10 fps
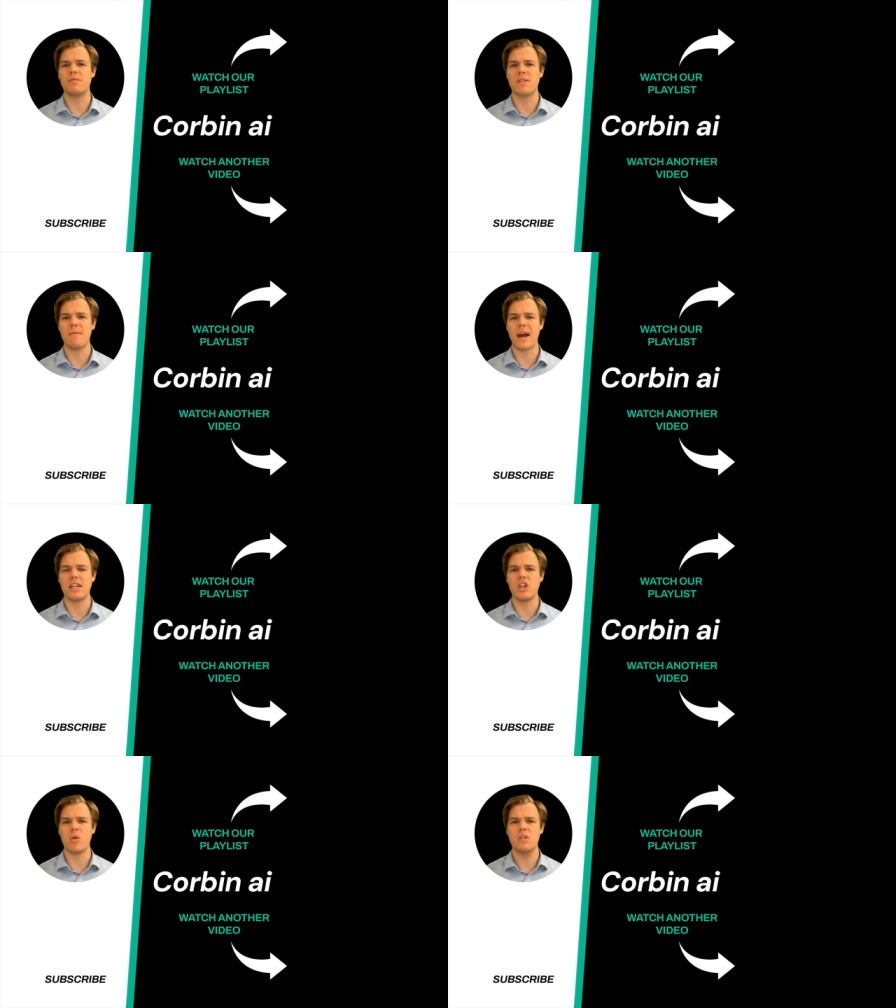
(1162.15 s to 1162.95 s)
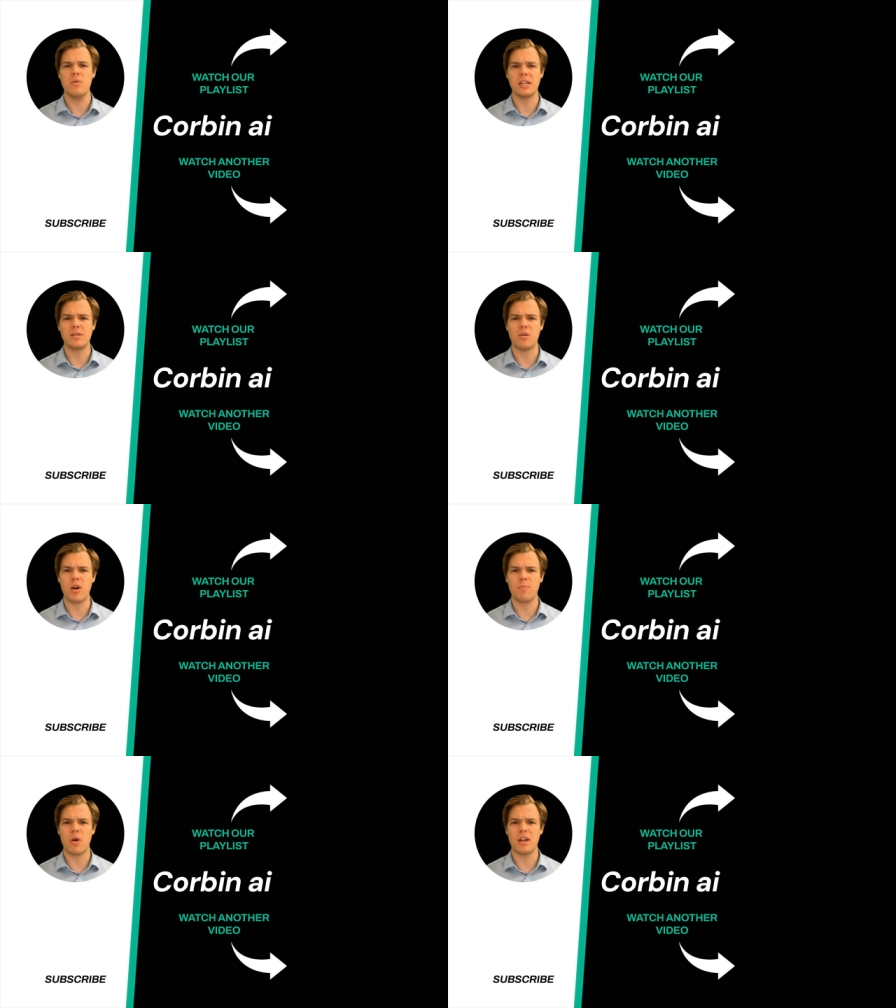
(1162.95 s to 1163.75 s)
Make sure to explore
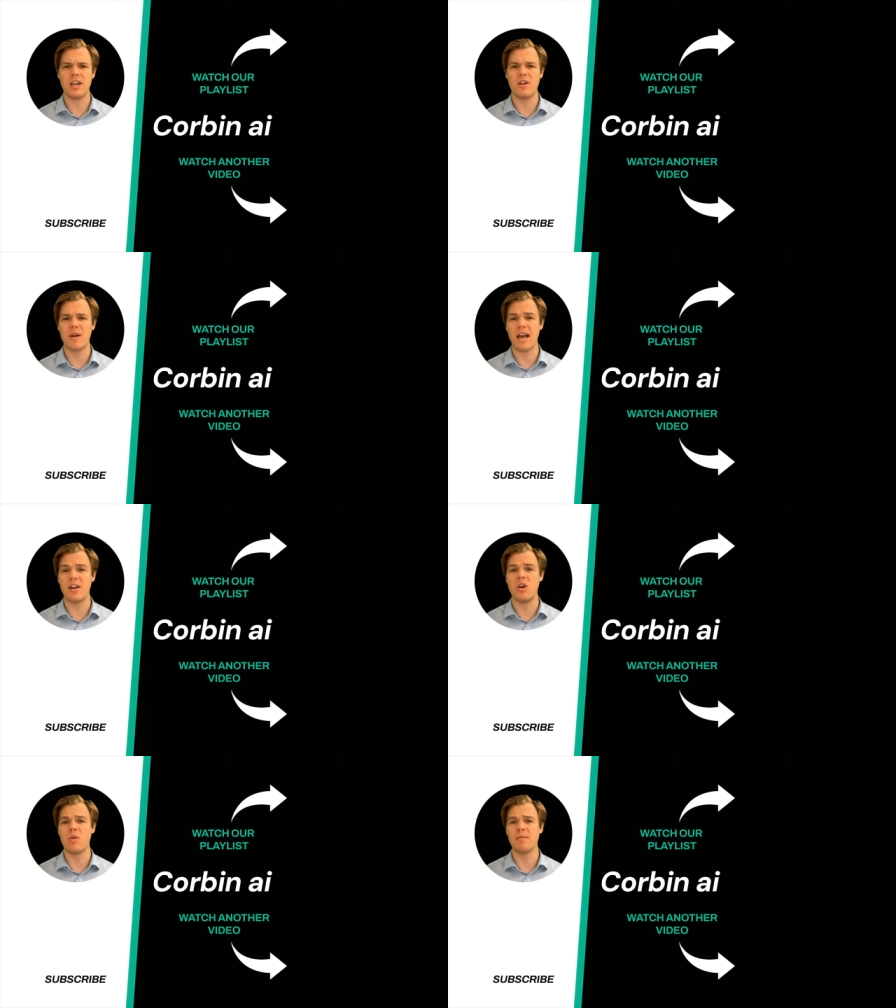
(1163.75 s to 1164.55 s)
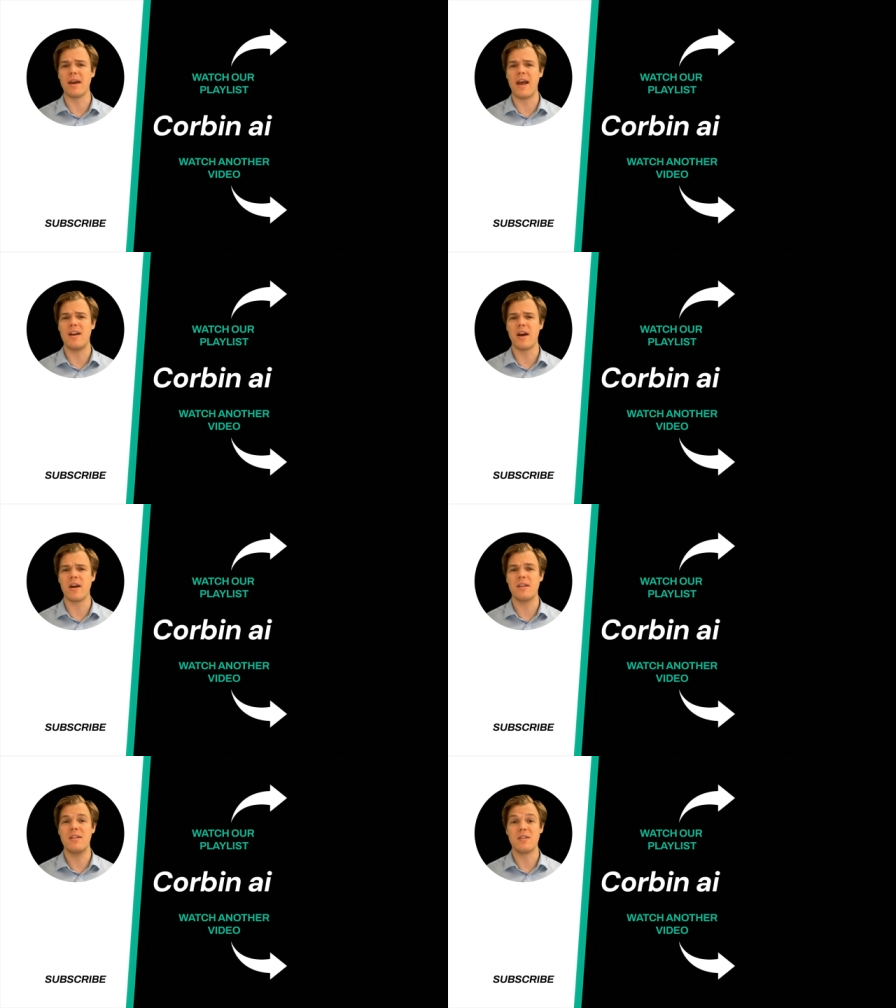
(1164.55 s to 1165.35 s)
more here at Corbin AI,
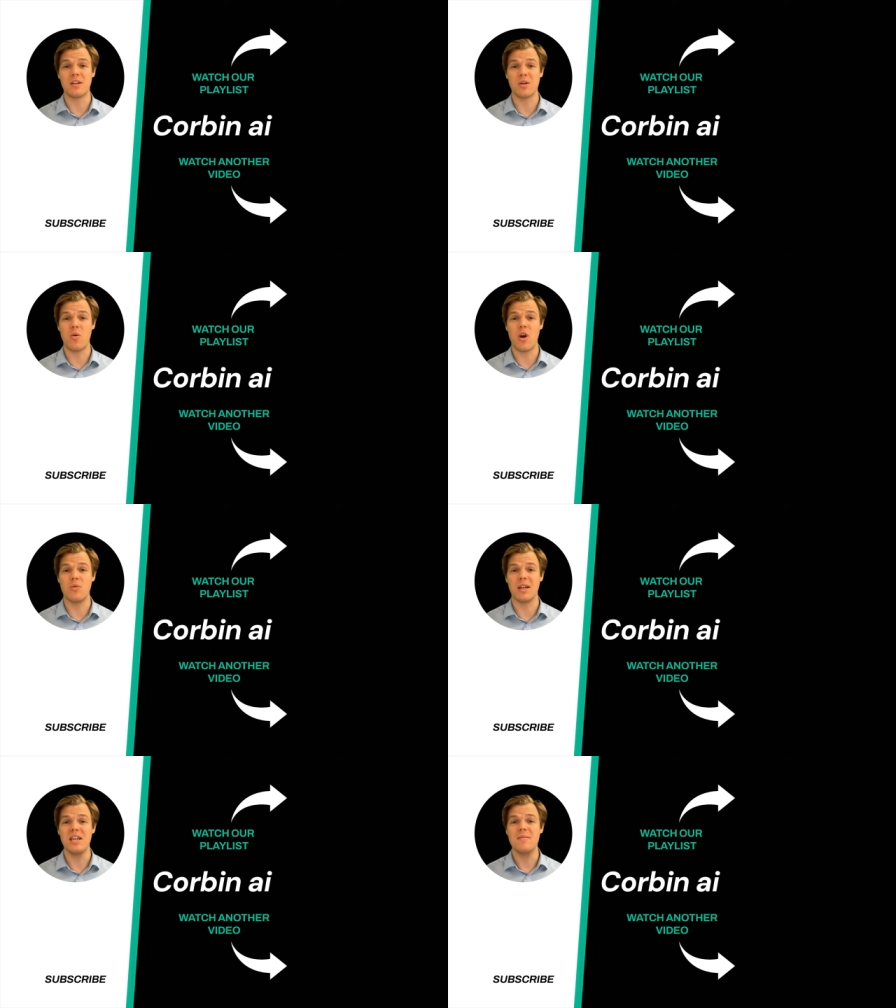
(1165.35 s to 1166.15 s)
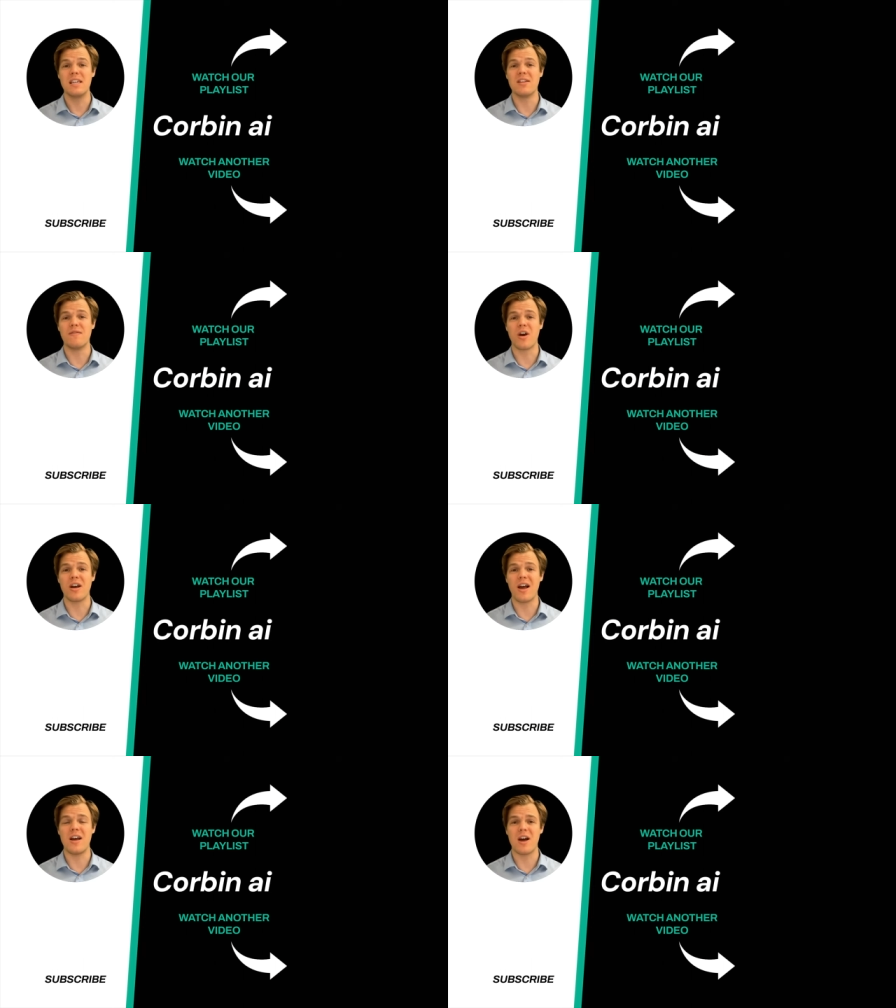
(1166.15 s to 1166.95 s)
where we demystify
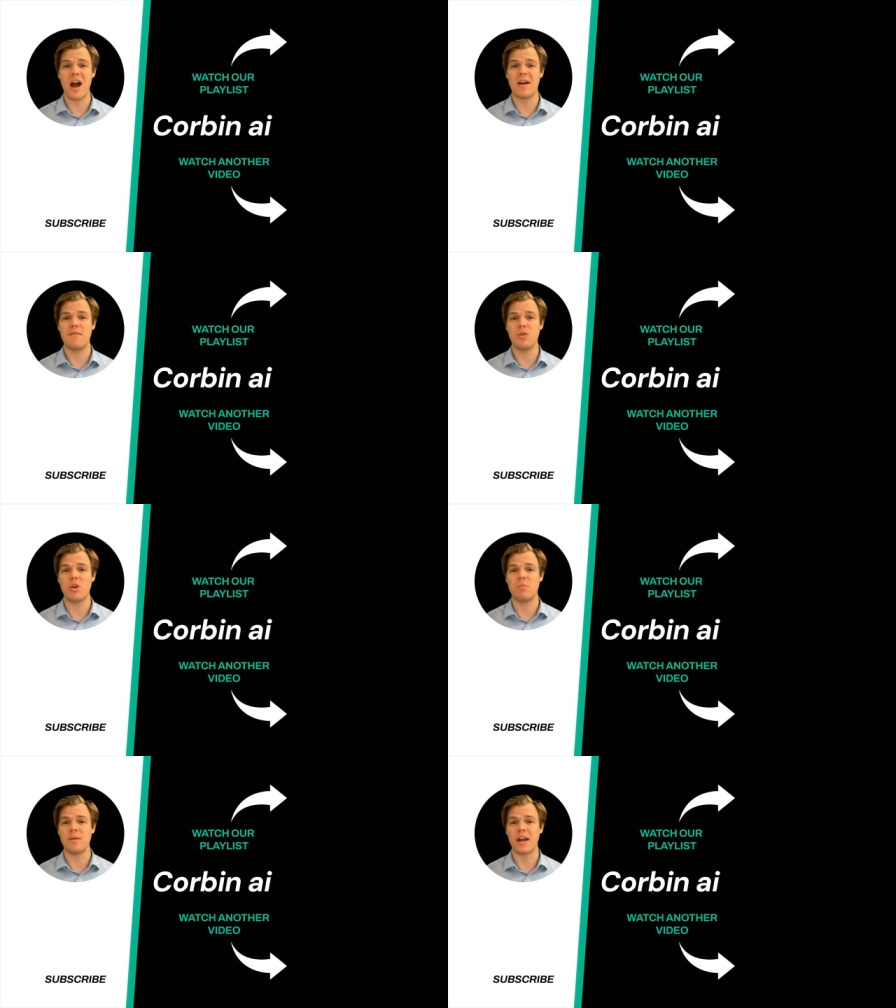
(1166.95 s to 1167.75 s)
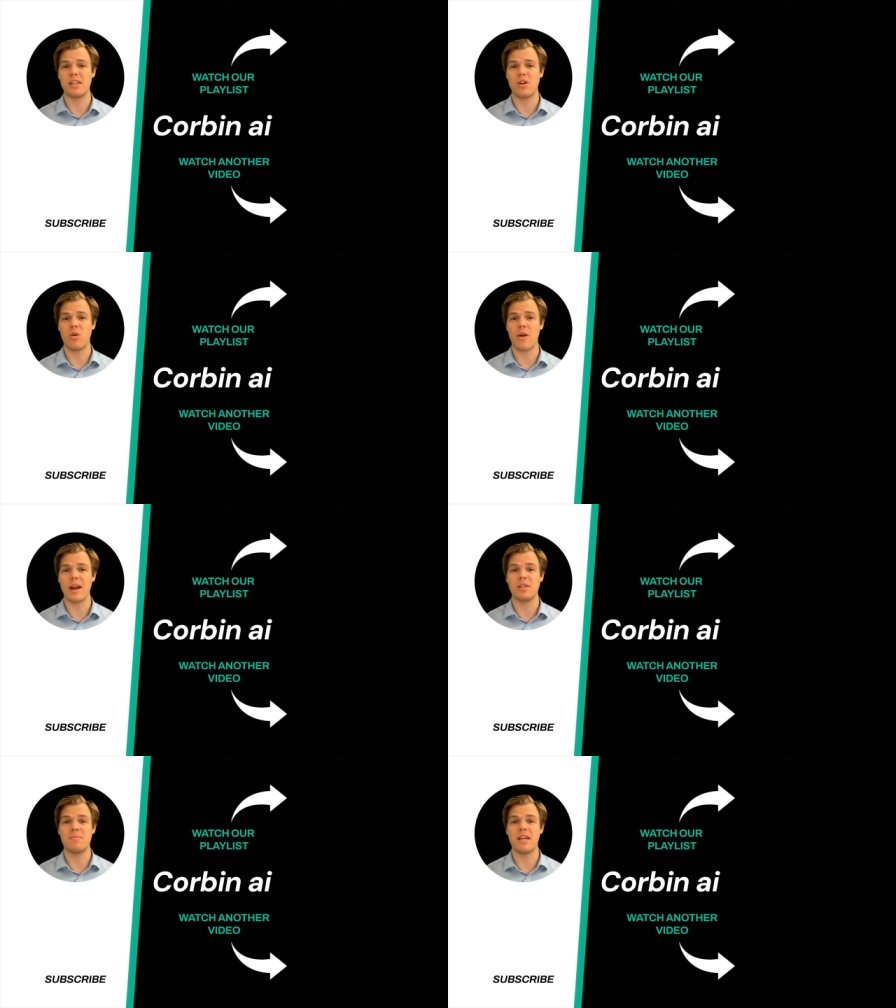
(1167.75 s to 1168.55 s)
AI for your personal
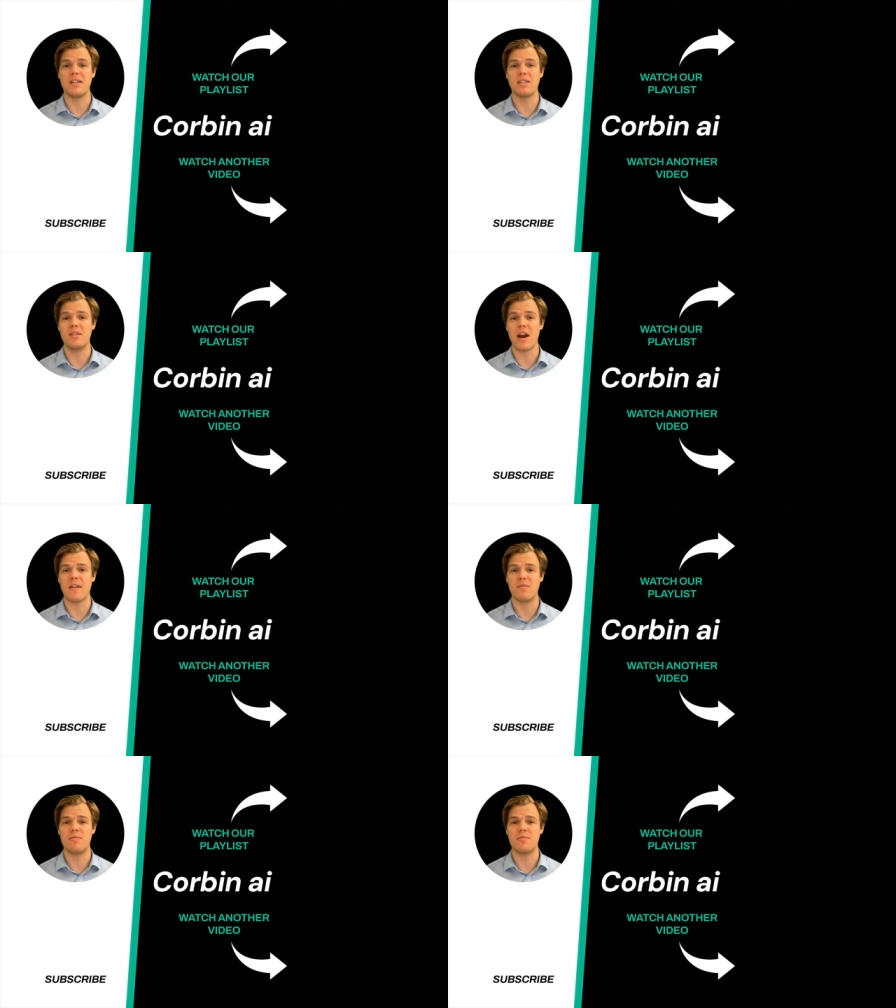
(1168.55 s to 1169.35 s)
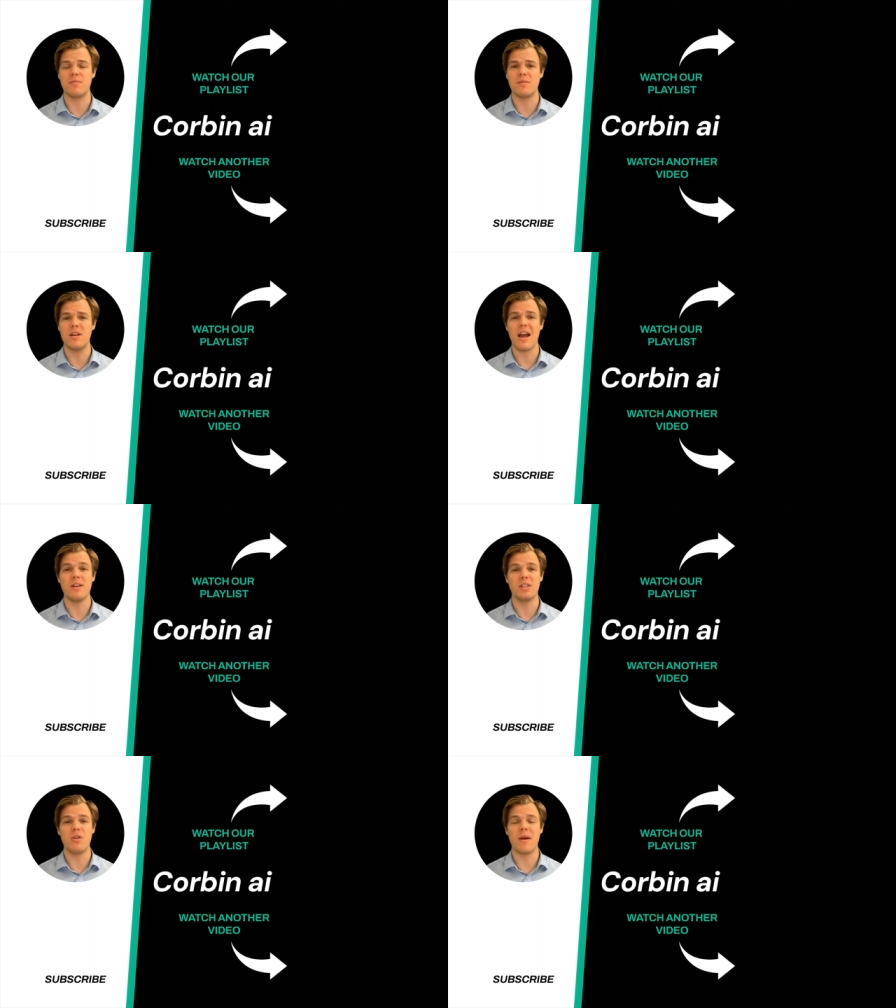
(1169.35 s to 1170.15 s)
and business life.
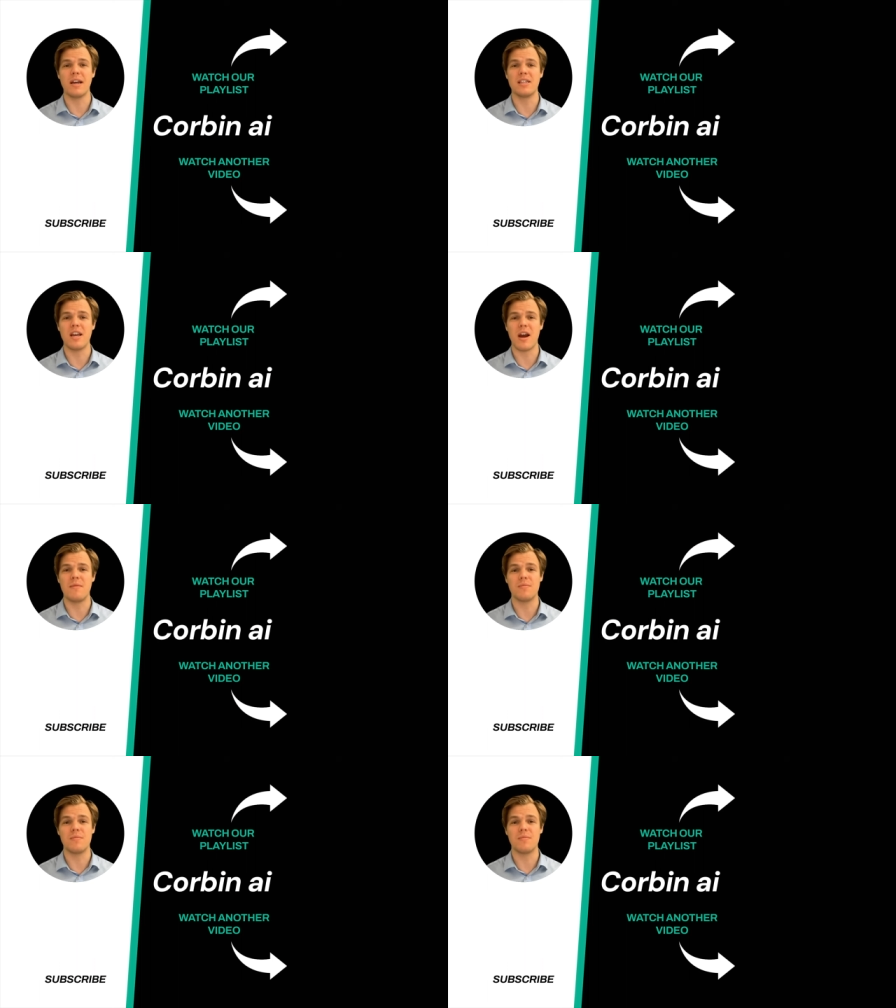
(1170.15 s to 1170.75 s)
Until next time.